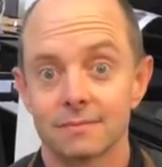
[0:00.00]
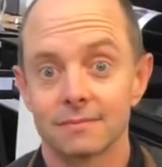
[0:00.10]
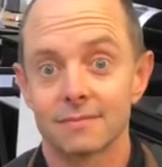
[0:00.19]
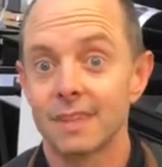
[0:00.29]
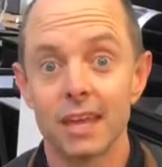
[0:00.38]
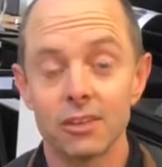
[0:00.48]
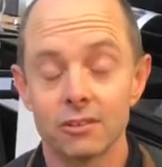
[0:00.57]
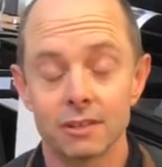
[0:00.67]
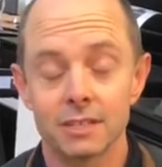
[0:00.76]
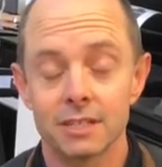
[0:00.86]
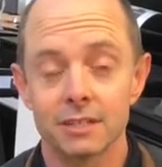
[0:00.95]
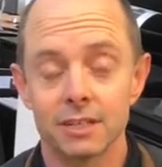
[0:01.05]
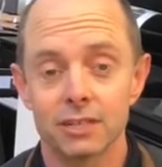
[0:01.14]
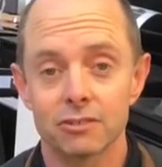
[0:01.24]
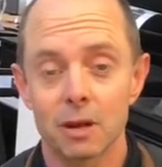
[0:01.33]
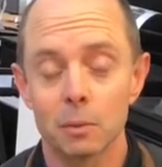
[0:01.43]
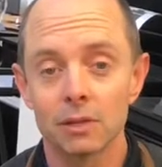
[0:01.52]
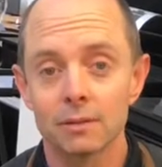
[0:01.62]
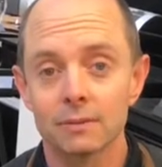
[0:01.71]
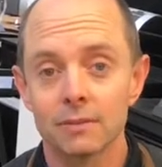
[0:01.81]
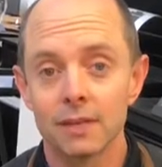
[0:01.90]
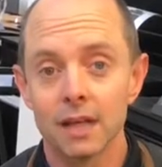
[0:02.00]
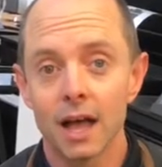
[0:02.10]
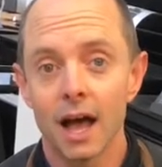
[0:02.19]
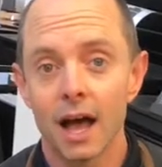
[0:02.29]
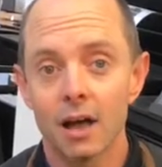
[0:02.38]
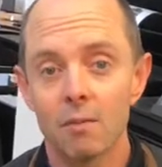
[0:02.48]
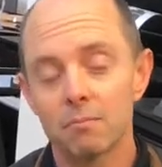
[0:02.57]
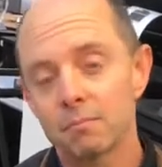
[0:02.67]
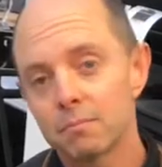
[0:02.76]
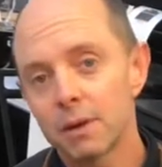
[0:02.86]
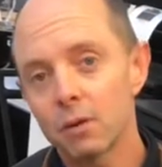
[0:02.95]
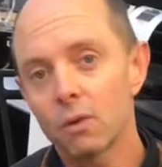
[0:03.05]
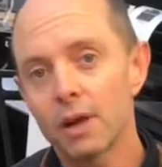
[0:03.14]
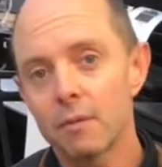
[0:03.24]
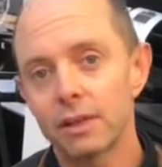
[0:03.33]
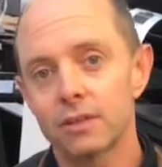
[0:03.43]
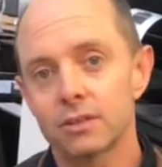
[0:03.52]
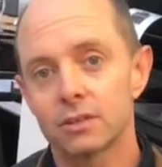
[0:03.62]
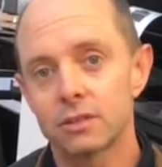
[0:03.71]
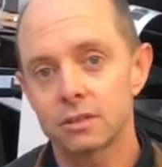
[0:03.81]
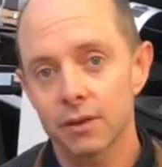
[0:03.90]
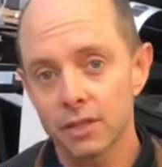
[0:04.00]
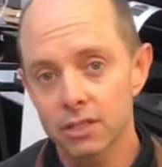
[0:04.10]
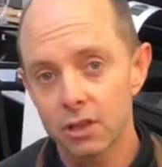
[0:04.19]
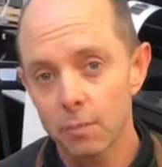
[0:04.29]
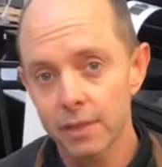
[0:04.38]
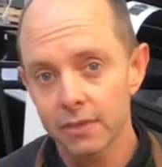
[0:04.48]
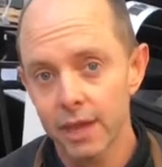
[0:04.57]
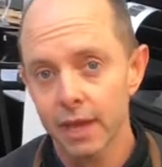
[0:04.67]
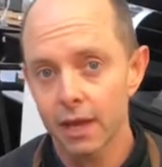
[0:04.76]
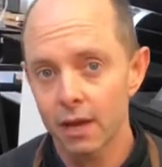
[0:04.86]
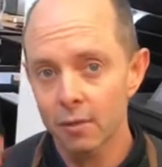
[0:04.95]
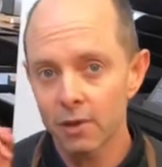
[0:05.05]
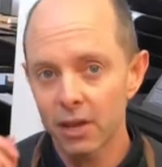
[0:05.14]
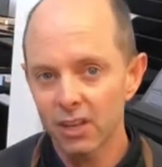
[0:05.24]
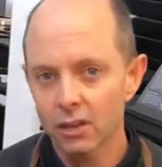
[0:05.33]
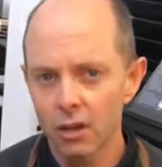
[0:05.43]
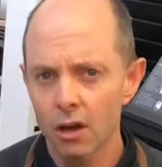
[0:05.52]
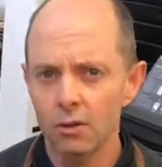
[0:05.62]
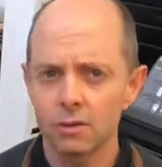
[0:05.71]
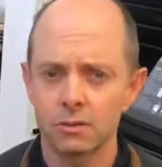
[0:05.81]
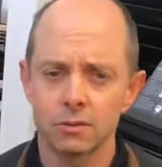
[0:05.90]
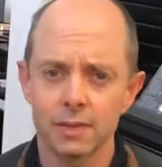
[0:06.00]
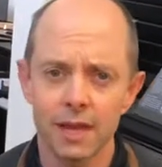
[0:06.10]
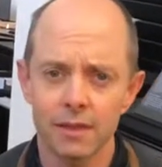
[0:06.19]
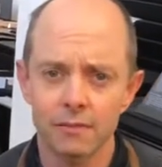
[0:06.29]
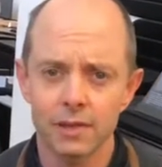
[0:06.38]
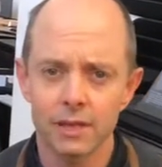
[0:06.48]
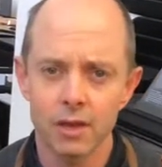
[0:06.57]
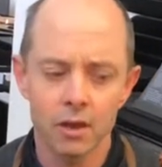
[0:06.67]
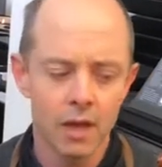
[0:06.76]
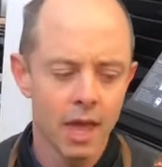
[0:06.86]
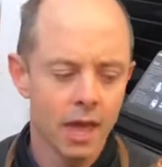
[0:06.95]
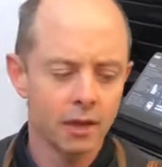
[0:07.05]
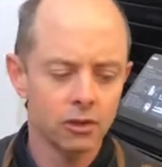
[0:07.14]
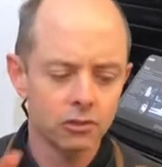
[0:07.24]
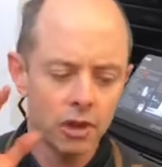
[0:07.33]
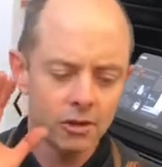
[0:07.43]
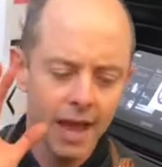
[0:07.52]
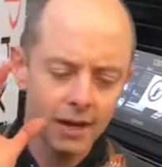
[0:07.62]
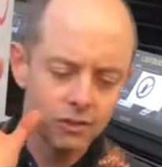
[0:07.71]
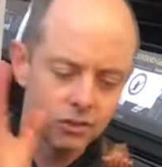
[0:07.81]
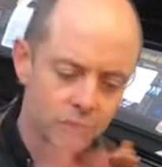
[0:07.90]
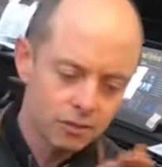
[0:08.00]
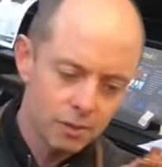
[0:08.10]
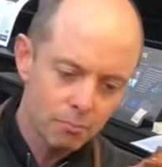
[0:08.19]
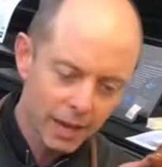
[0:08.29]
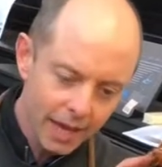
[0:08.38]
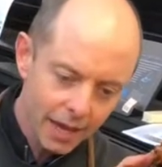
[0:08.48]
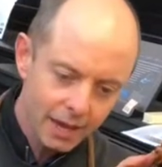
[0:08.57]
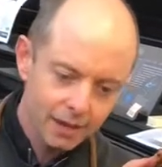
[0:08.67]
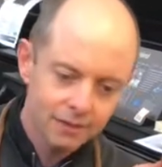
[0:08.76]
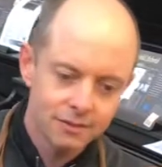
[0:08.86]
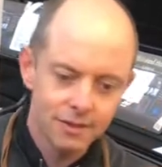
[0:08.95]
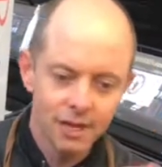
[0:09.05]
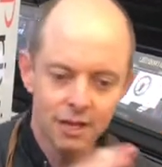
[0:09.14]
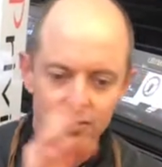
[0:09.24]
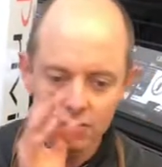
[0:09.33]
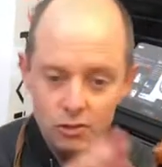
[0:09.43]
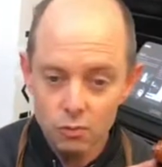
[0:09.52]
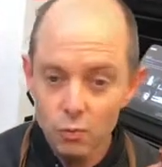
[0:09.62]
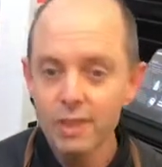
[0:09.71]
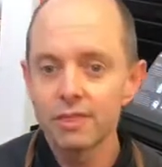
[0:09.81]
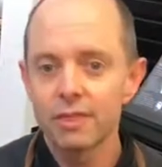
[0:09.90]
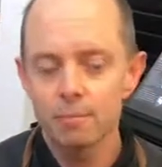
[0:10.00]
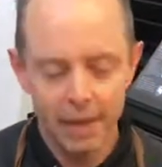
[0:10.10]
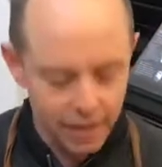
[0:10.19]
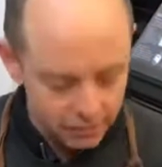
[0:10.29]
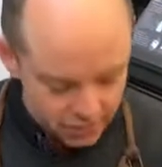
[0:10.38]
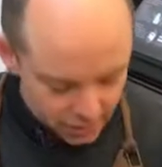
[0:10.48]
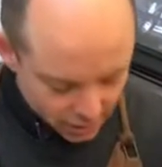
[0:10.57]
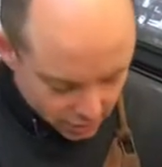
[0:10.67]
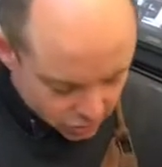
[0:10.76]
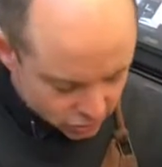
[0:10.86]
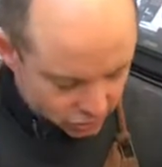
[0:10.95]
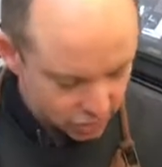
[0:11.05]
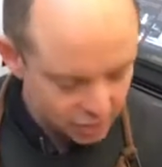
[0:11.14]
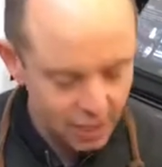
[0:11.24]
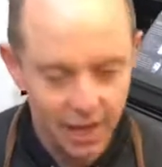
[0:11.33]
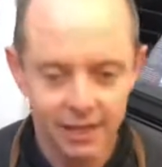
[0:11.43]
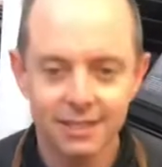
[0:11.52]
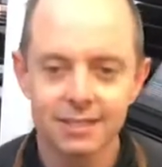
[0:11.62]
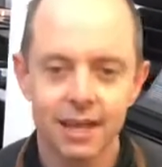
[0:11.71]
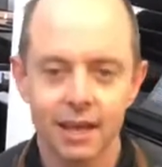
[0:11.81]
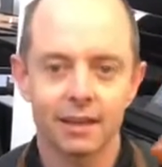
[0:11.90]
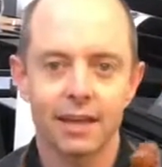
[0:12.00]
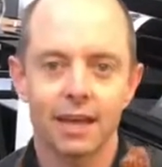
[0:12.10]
Then you're in serious trouble. But what I'm going to do is I'm going to stop it there, and I'm going to go on to another video, and I'll show you how to tune the pegs, tune with the pegs, tune an insanely out